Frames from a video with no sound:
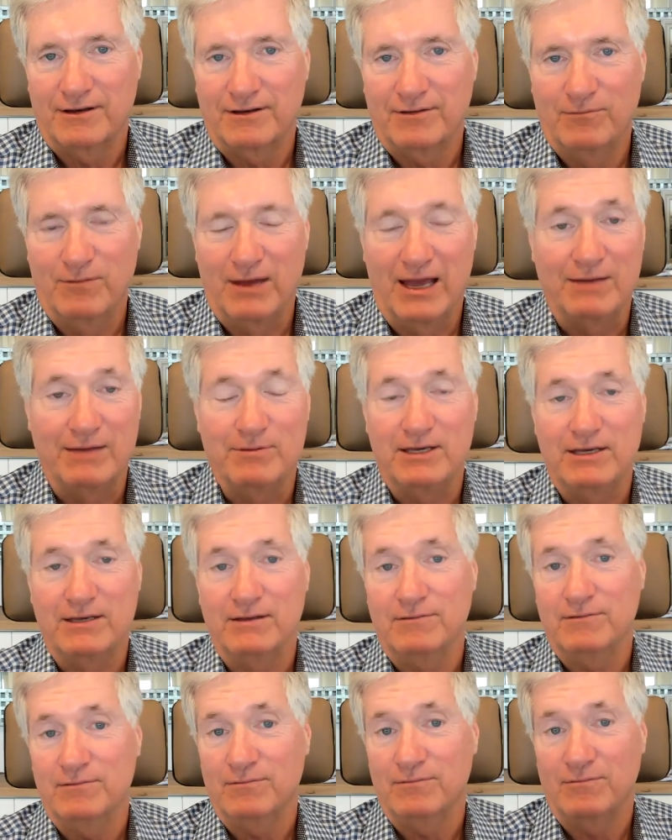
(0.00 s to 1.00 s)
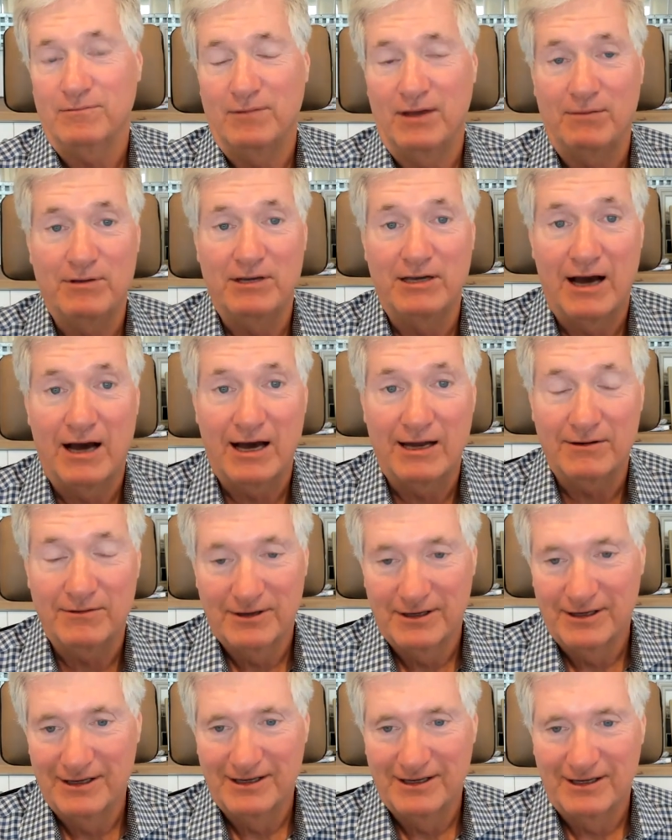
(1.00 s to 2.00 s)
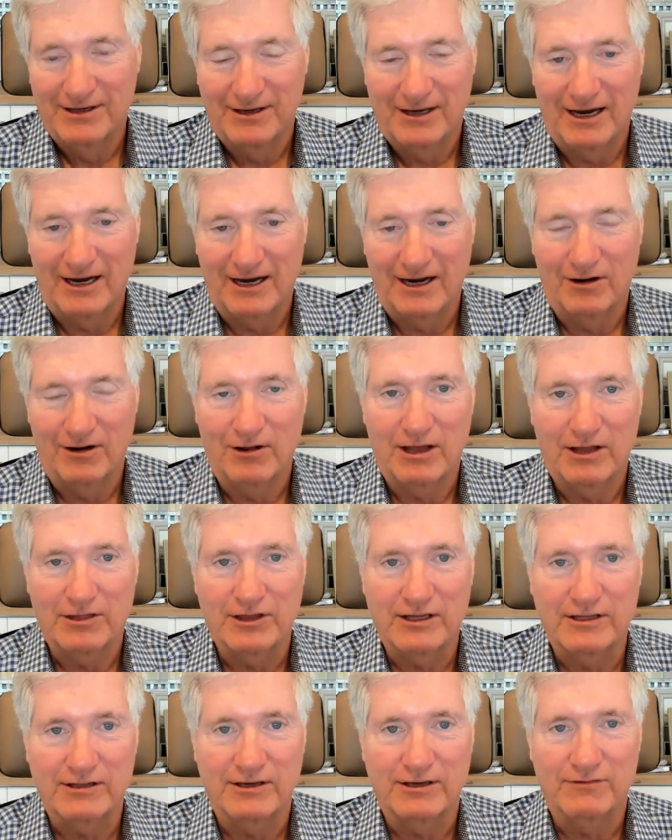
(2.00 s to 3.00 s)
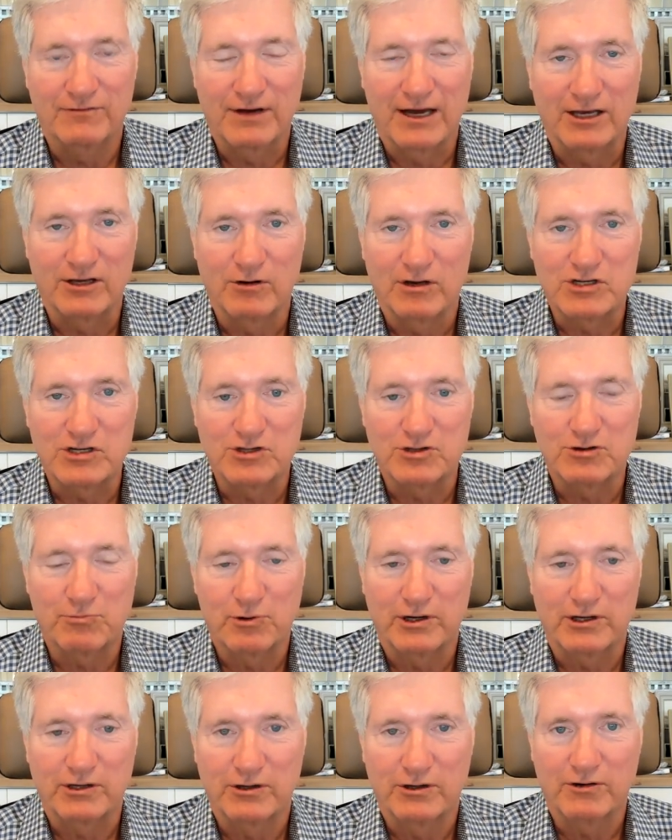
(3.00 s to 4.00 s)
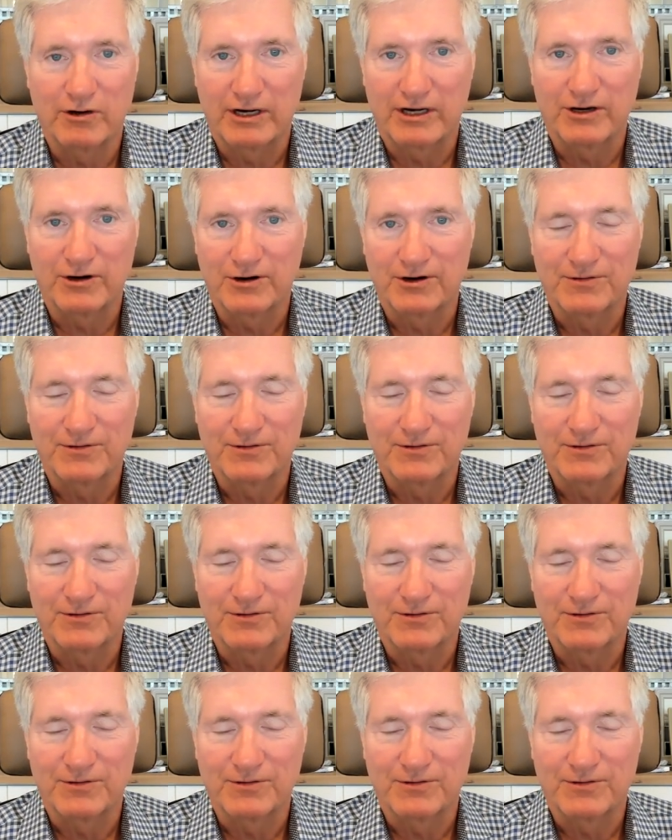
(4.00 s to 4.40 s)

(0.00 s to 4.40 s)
maybe not. I don't know. I think the valuations are pretty good right here.